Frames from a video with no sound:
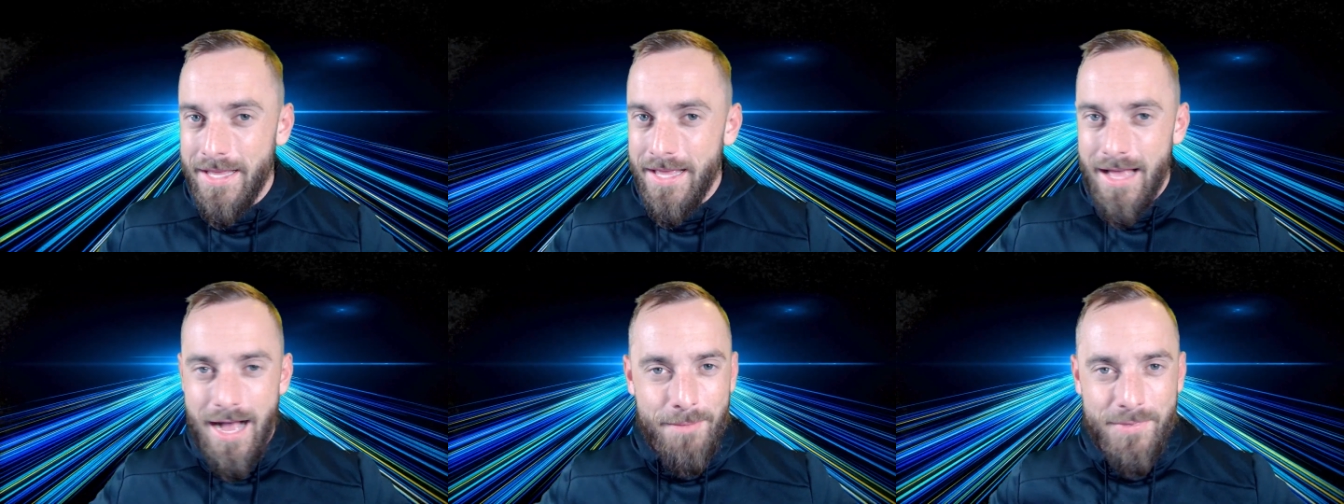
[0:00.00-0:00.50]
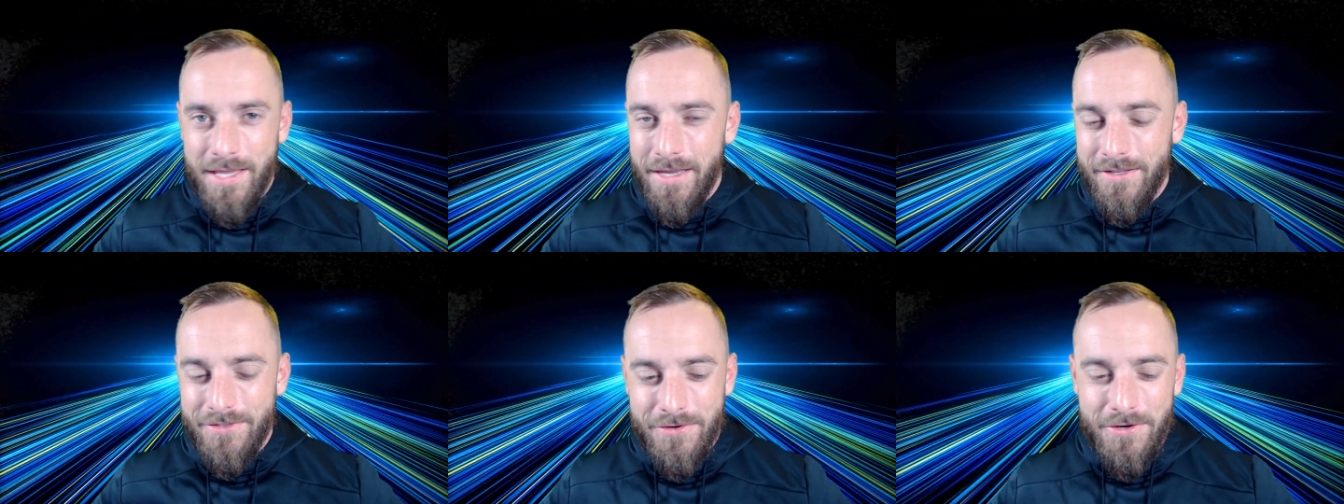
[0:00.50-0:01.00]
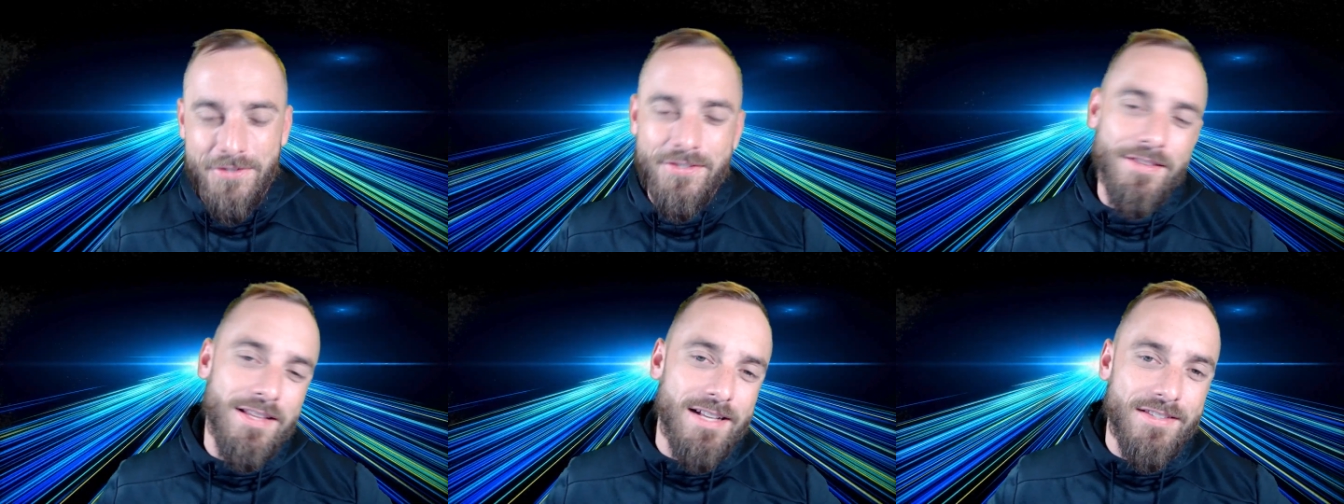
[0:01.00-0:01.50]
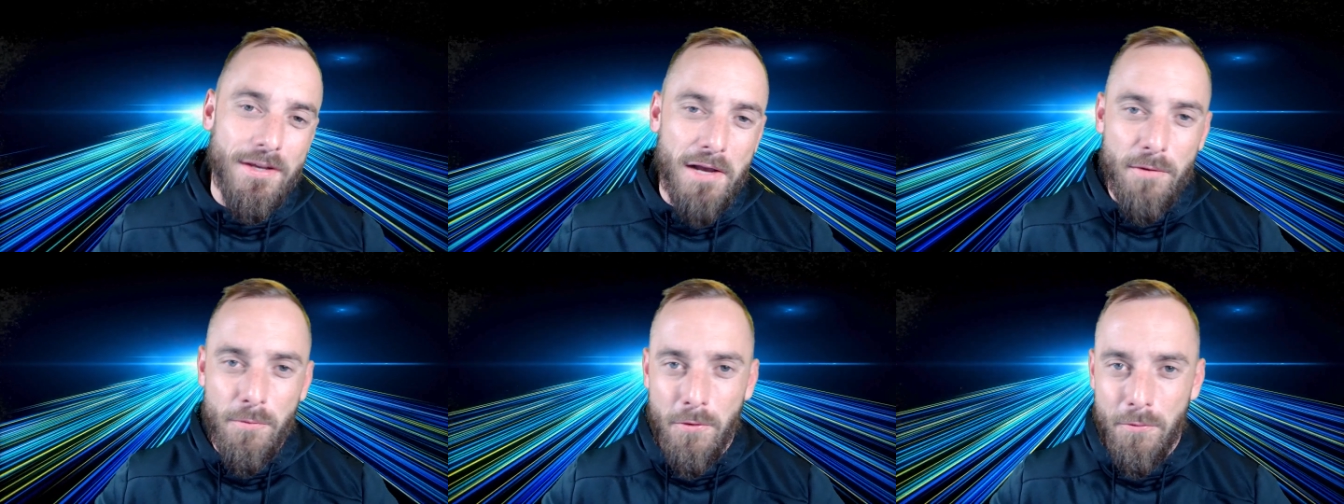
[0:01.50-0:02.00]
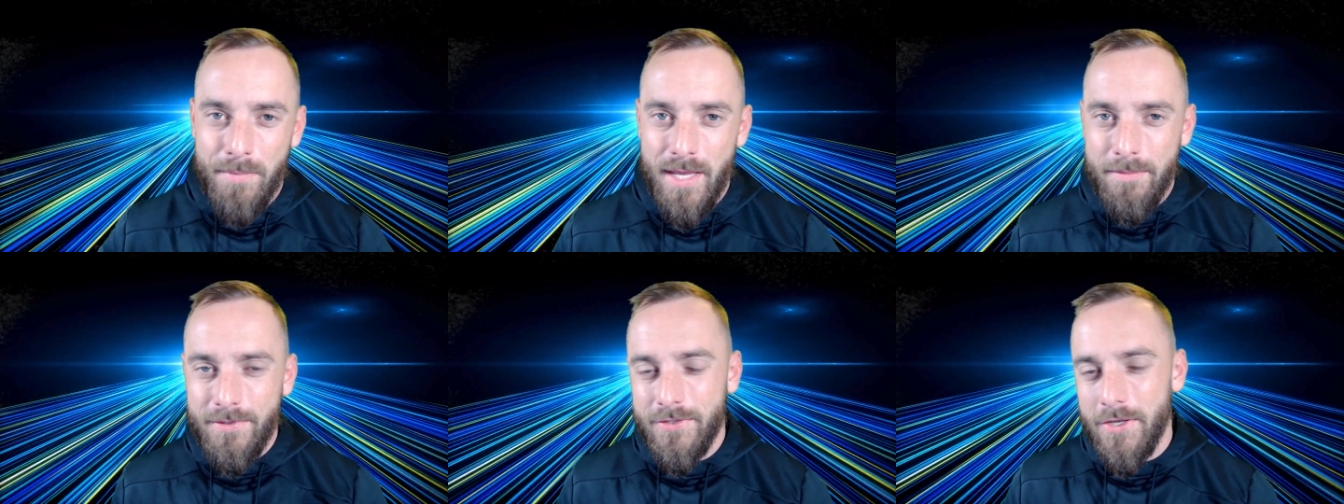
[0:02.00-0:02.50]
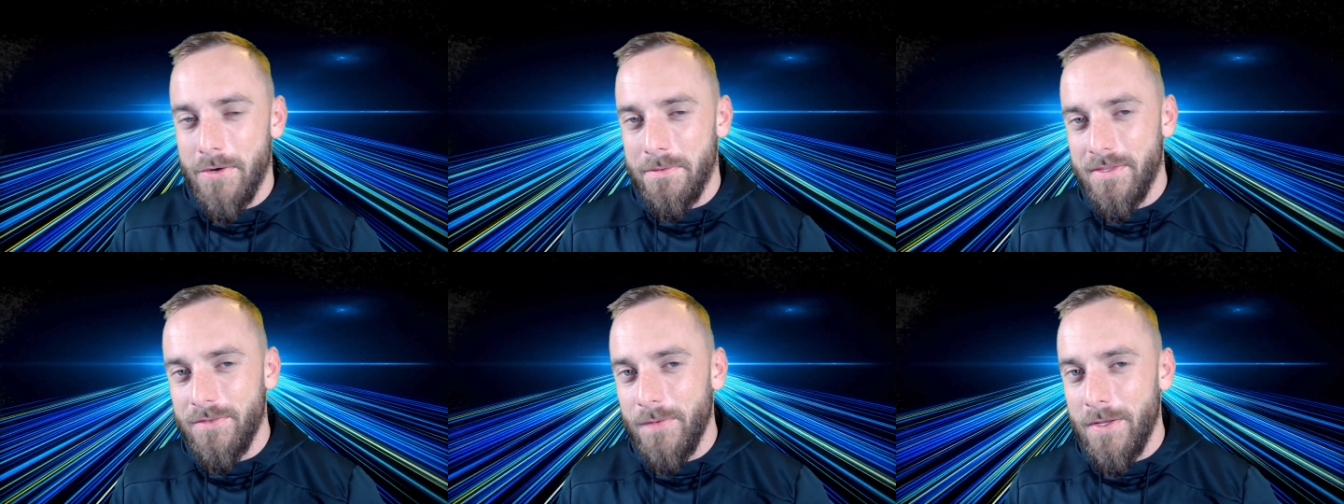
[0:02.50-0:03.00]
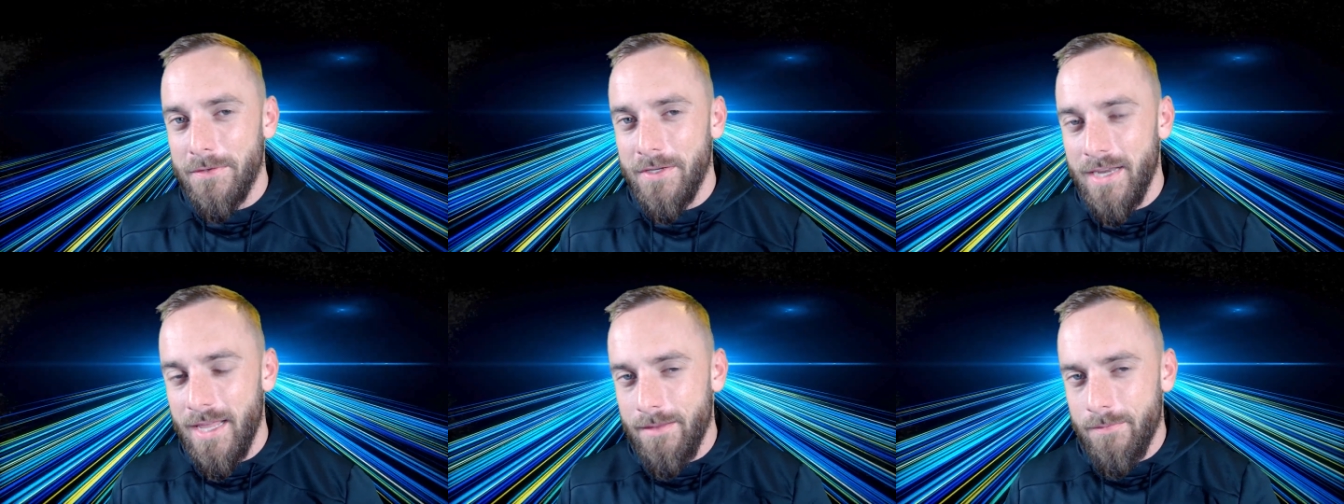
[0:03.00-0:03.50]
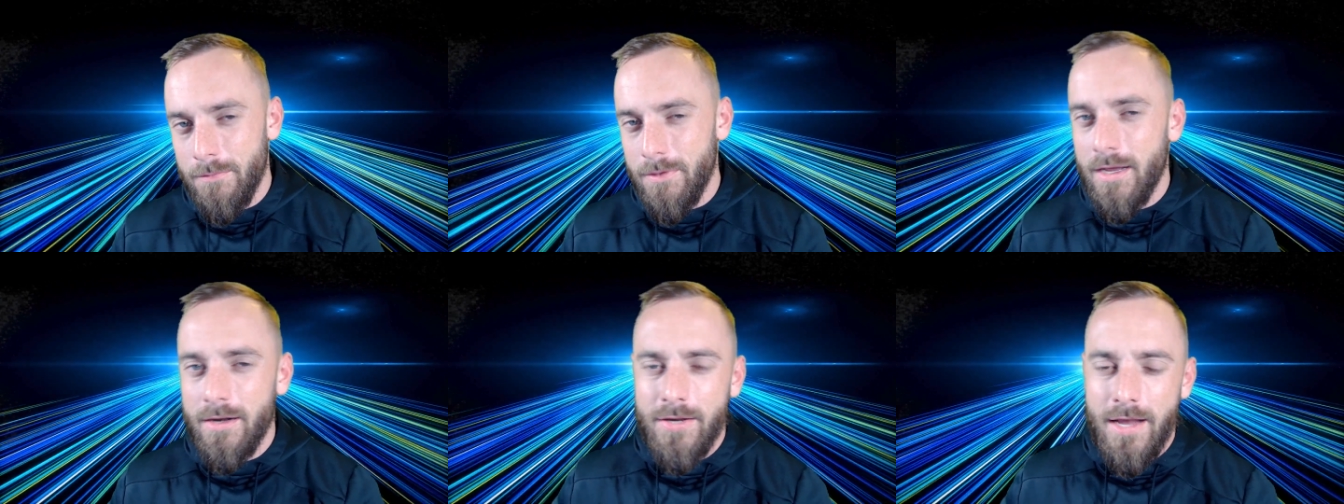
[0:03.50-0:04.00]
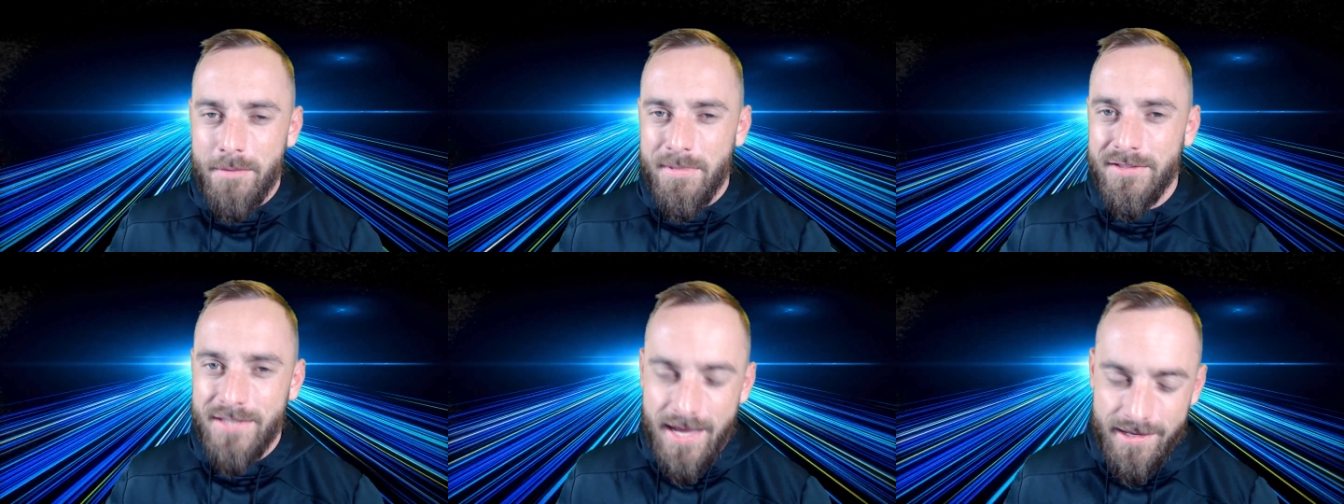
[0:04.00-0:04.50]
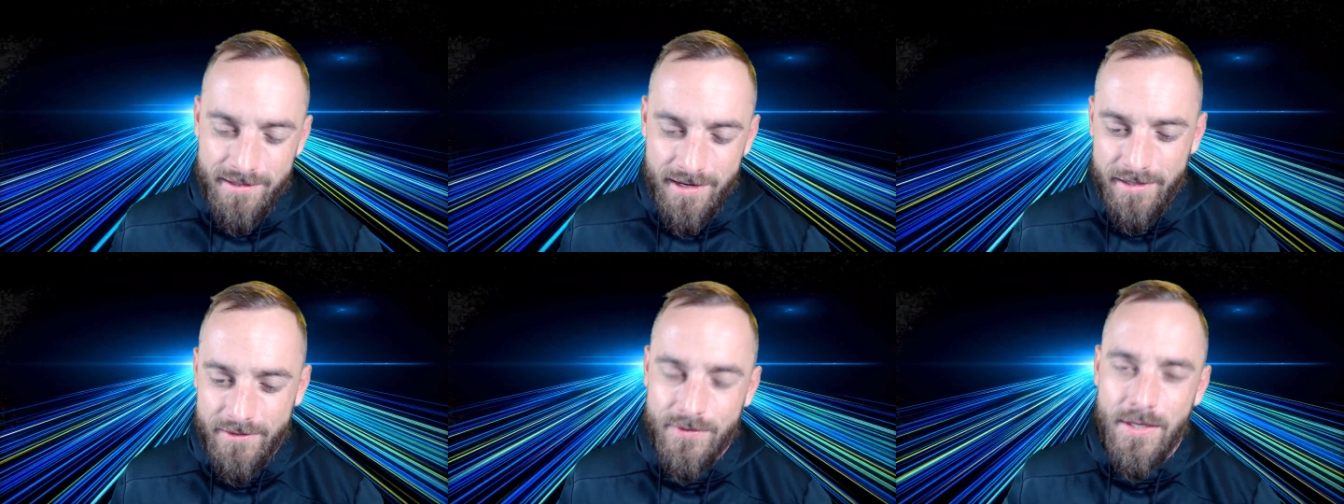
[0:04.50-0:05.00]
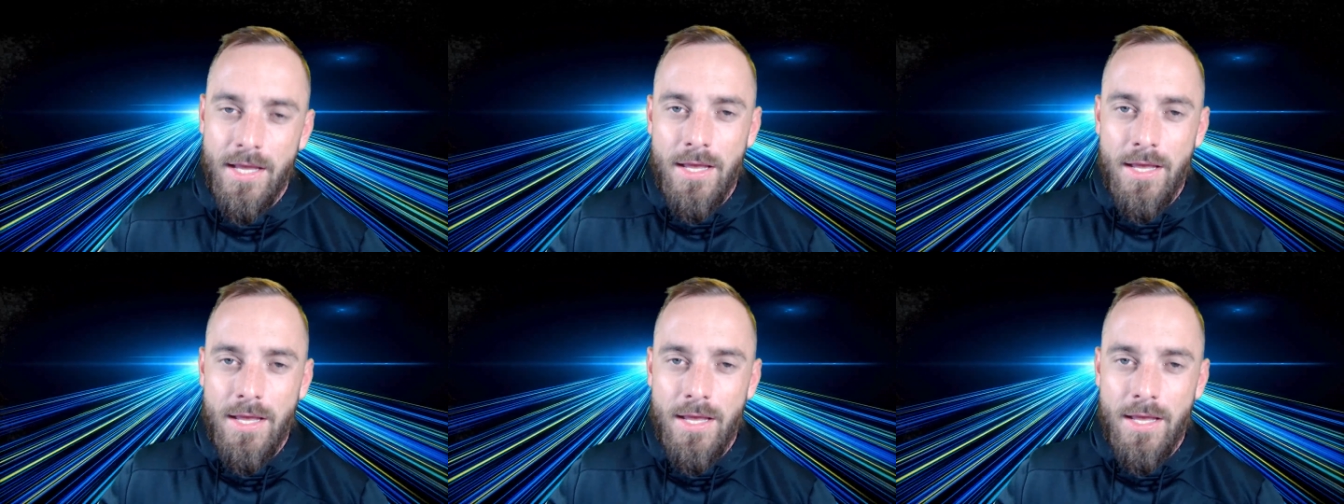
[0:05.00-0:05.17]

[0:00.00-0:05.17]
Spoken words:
I'm Chaos Chris, and that's how I roll, baby. So, in this video today, we're going to talk about TitanX.